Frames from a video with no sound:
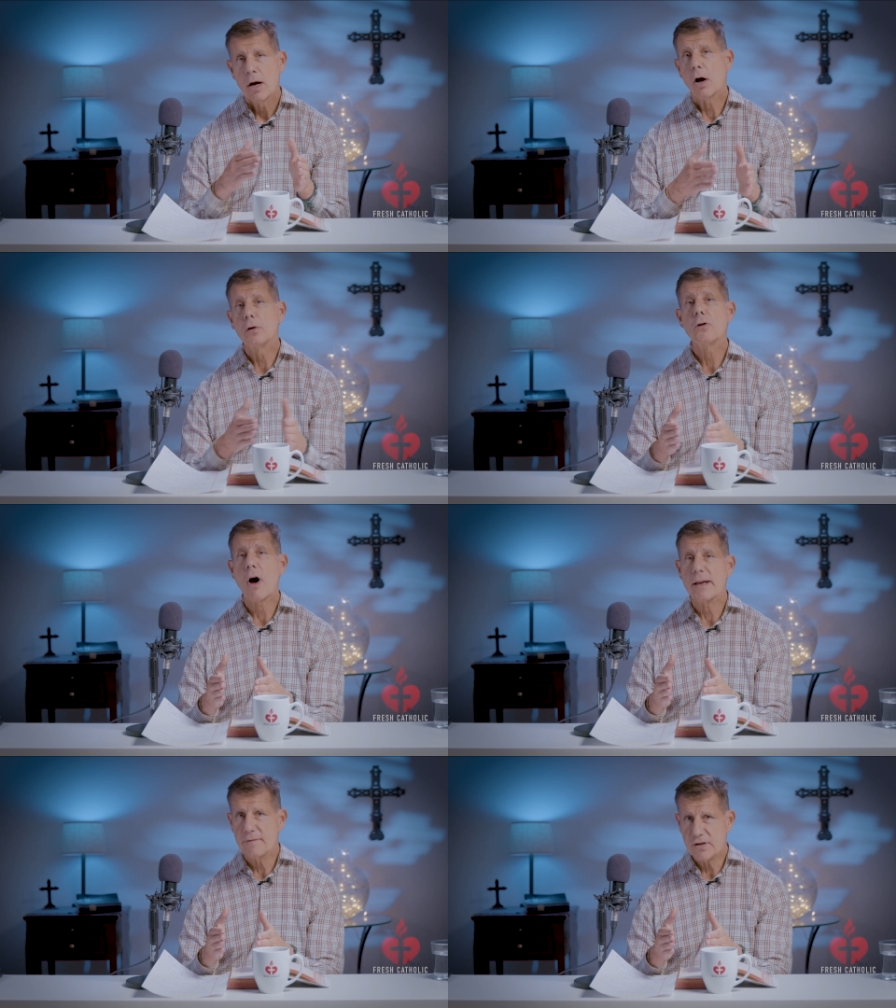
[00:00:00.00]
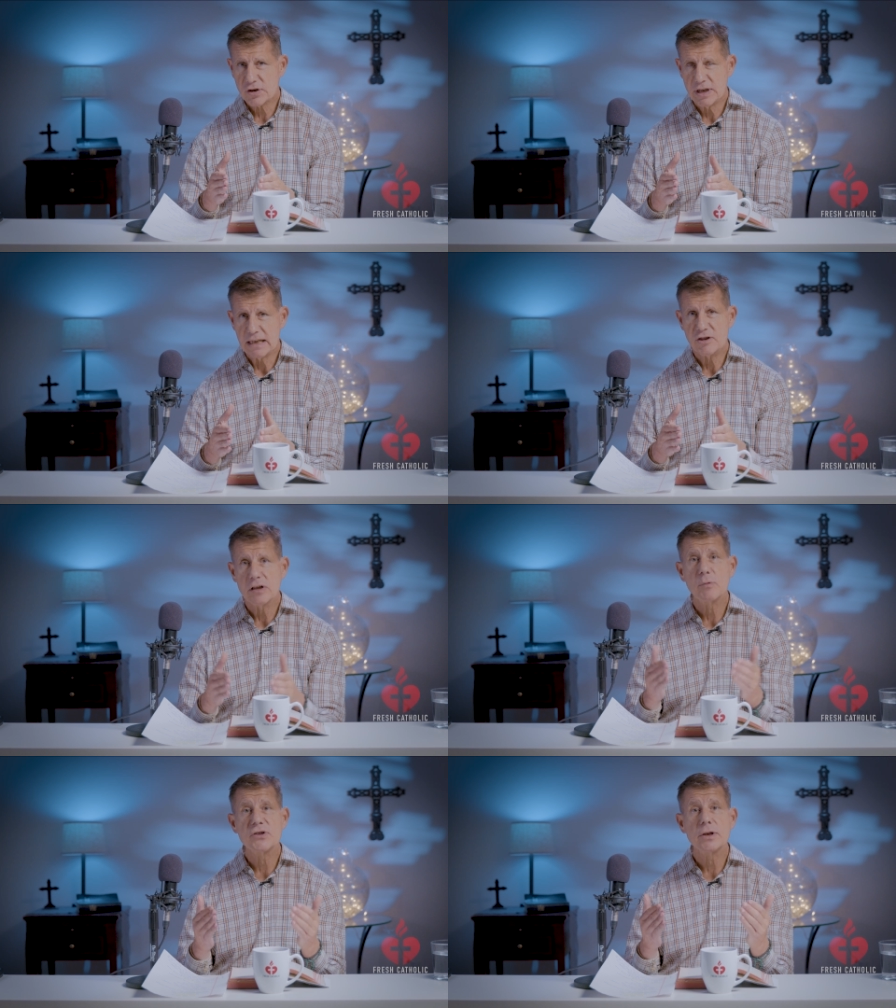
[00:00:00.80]
A lot of his
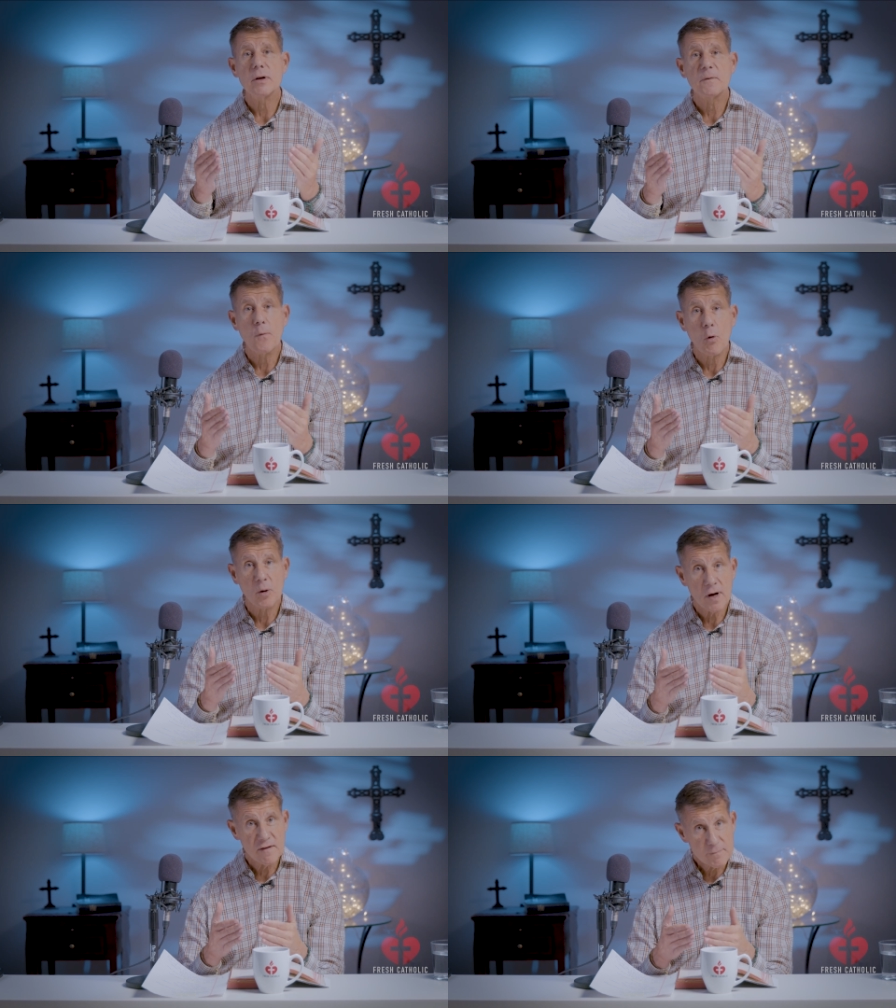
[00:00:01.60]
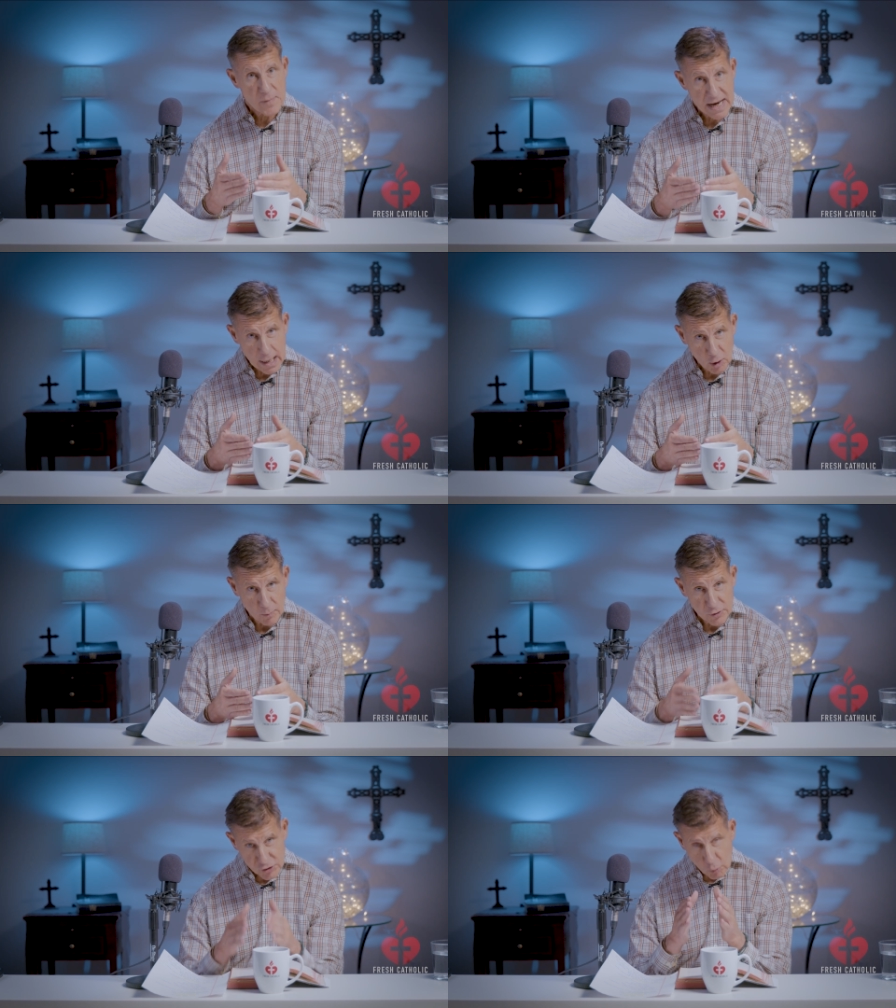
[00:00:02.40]
teaching was in the form of
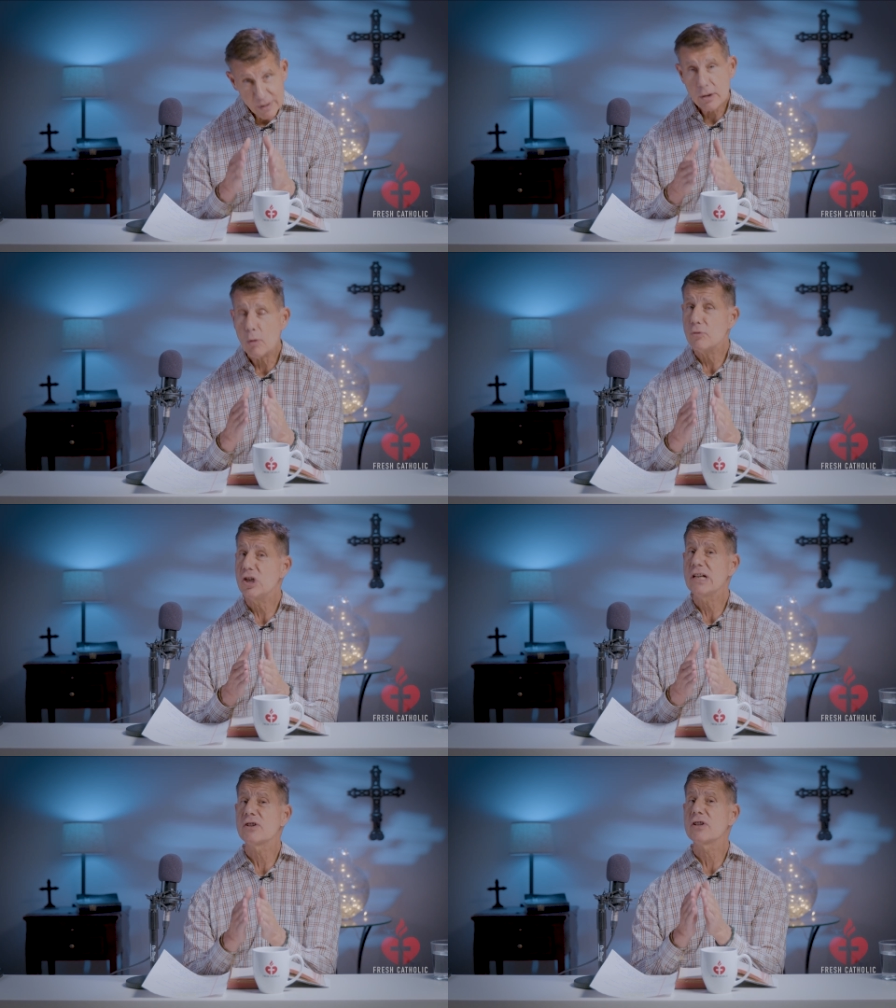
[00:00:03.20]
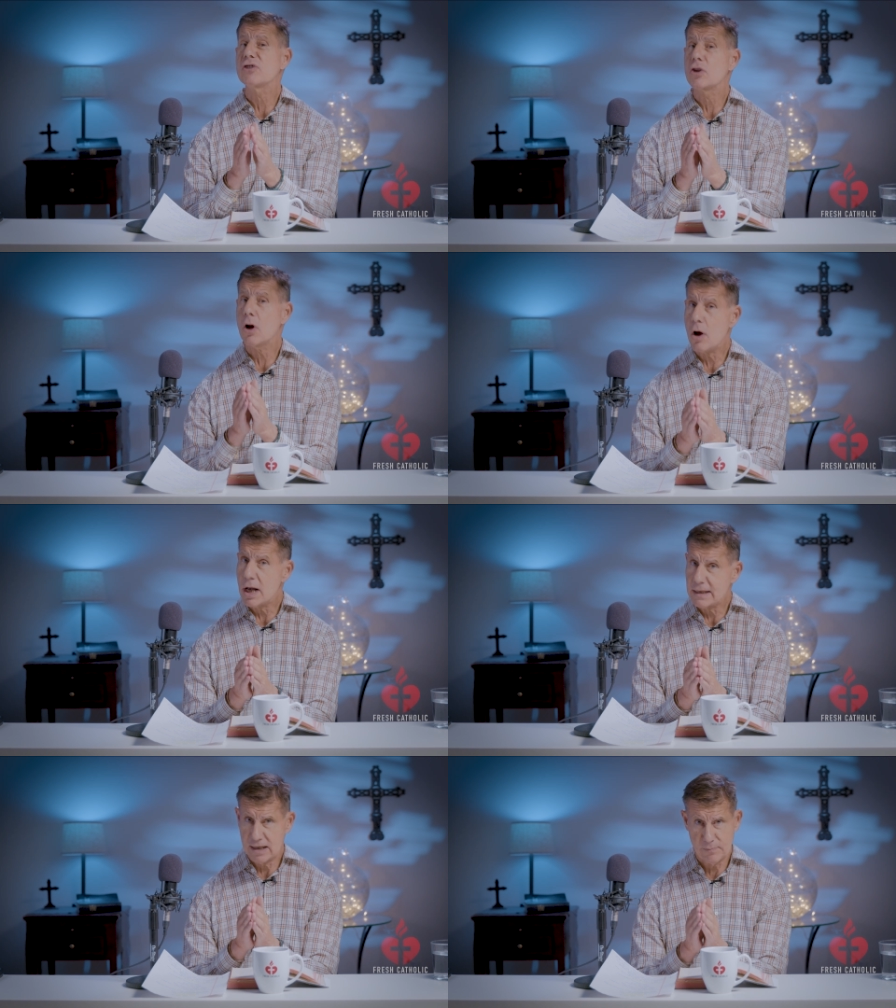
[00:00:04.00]
parables, so we know Jesus
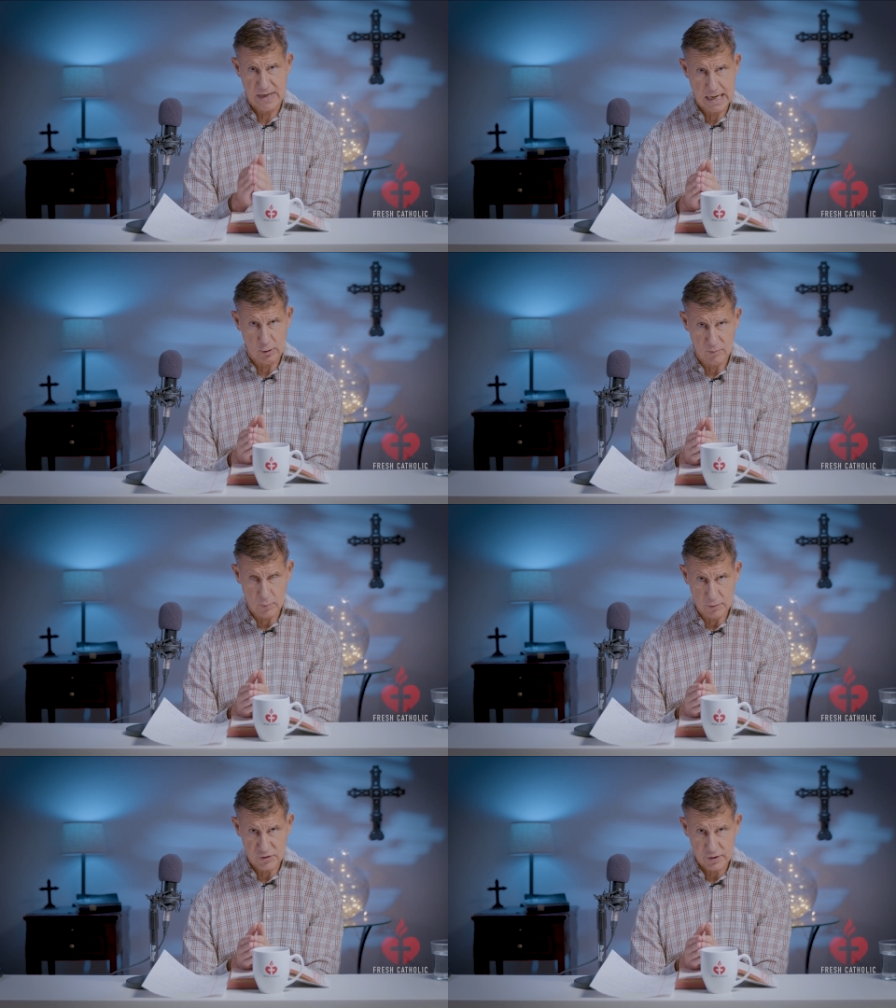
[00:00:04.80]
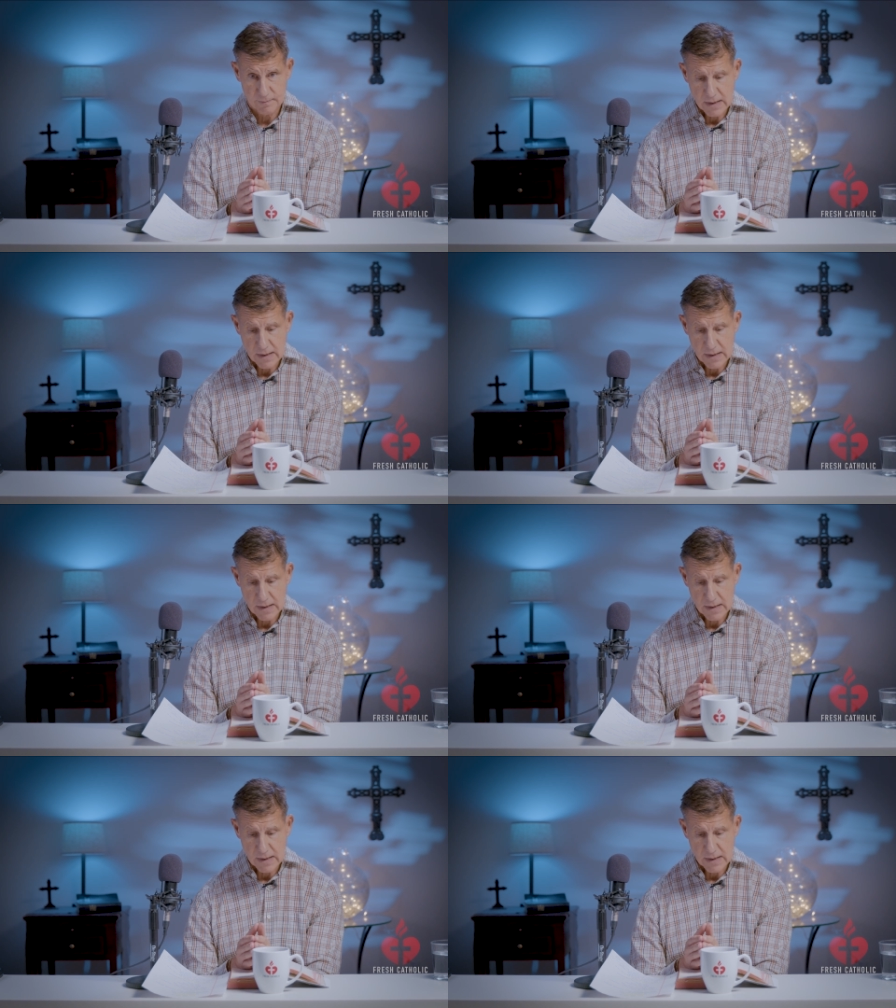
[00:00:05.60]
taught in parables.